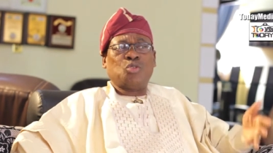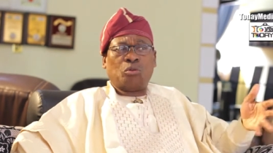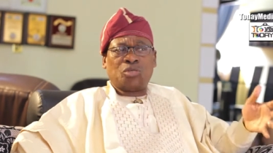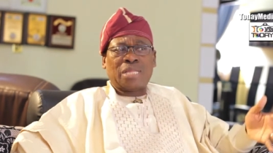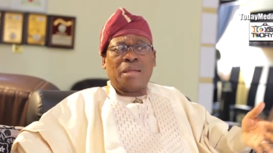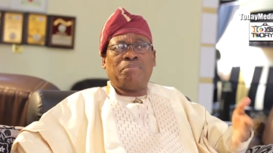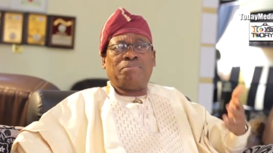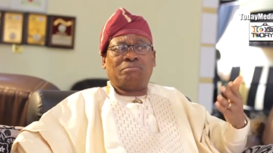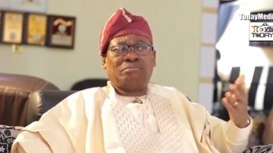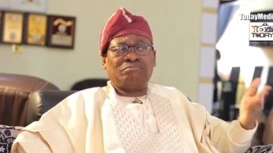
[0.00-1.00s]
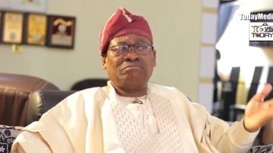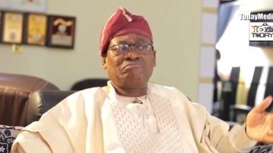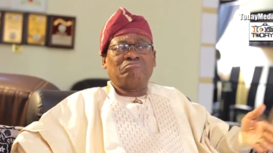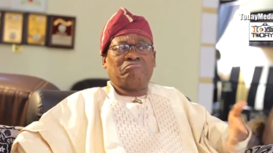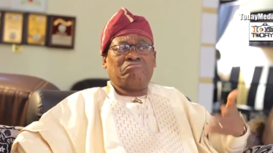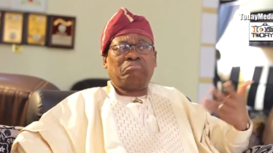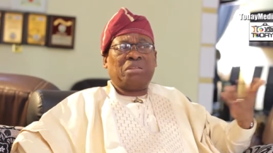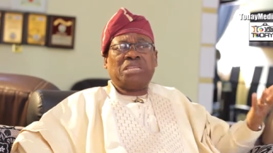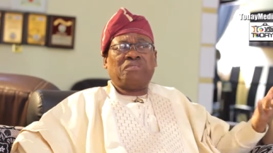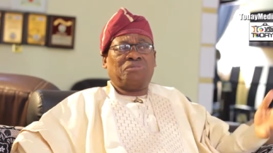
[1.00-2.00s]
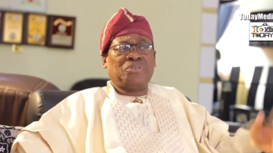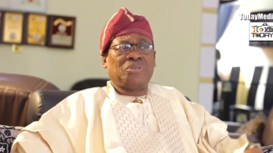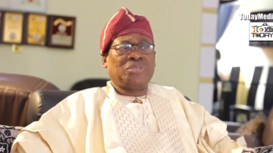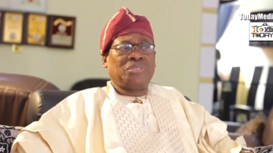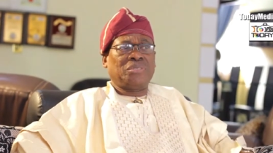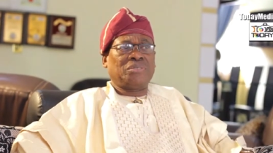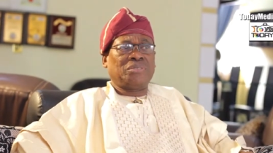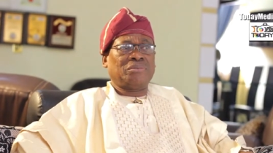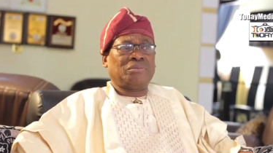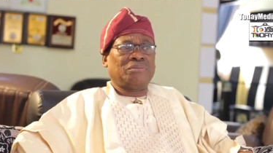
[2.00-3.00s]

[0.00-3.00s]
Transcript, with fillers: to stop planning for such things.